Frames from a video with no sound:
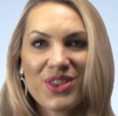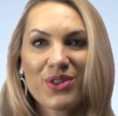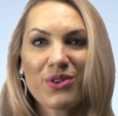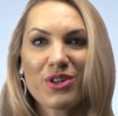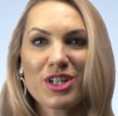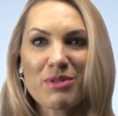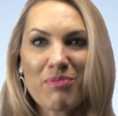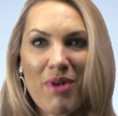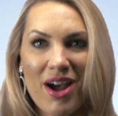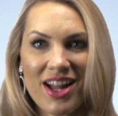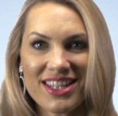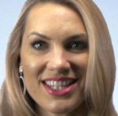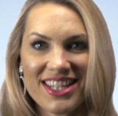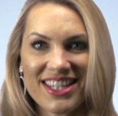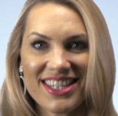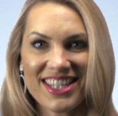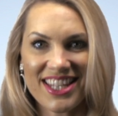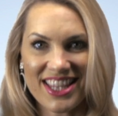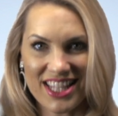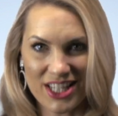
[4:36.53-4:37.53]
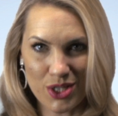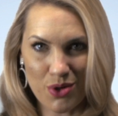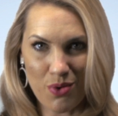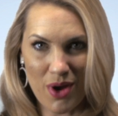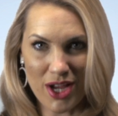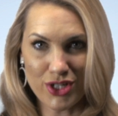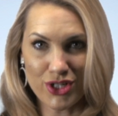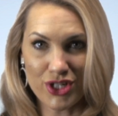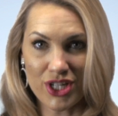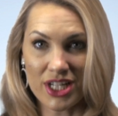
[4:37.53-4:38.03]
The responses to these
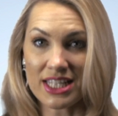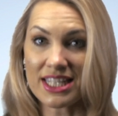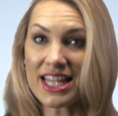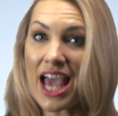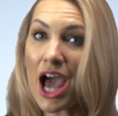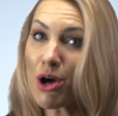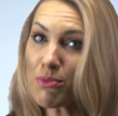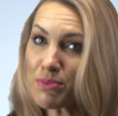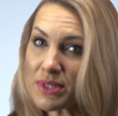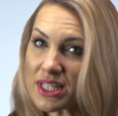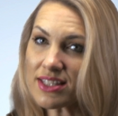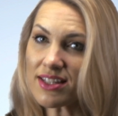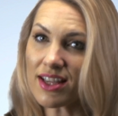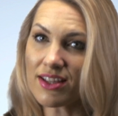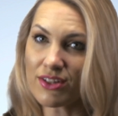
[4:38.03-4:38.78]
questions helps us